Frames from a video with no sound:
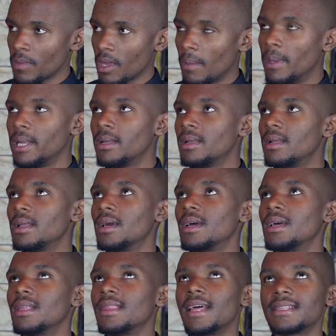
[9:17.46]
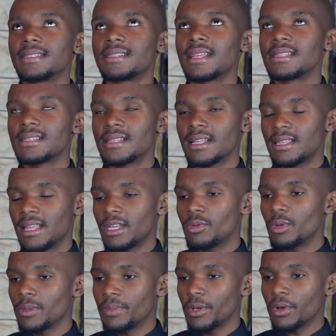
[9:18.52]
I mean, that
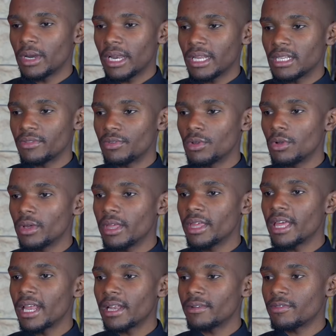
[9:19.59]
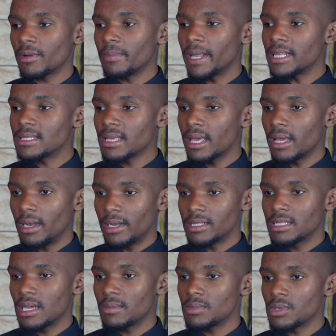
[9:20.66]
would be correct if you're looking at it from that scale, in
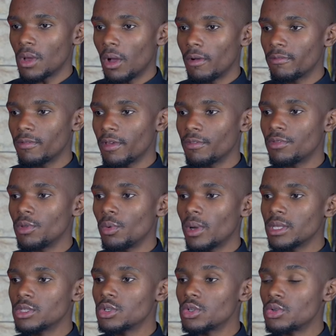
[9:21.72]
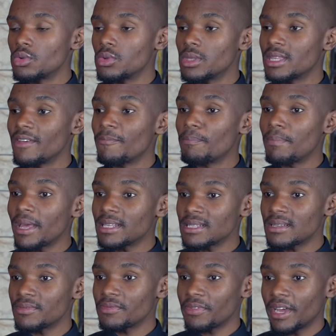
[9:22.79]
terms of if you want to do the
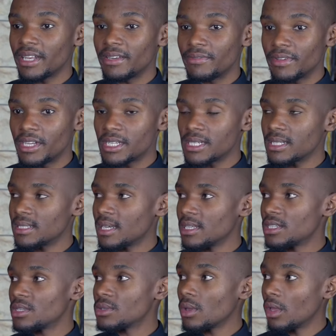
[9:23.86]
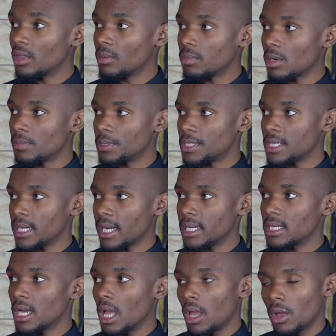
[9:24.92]
best finishing touches on the property, right?
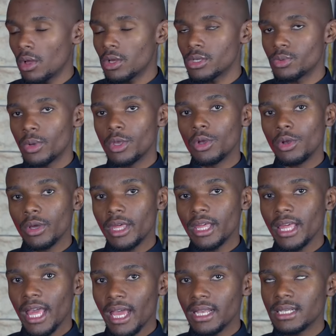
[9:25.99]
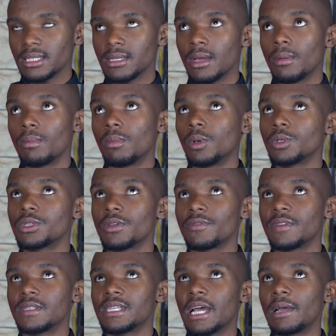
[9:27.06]
Because when you're looking at most of
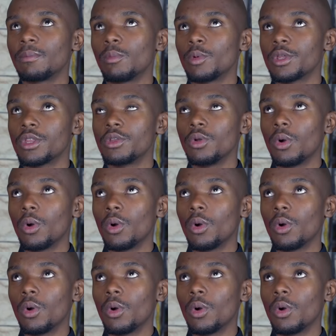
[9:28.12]
the time with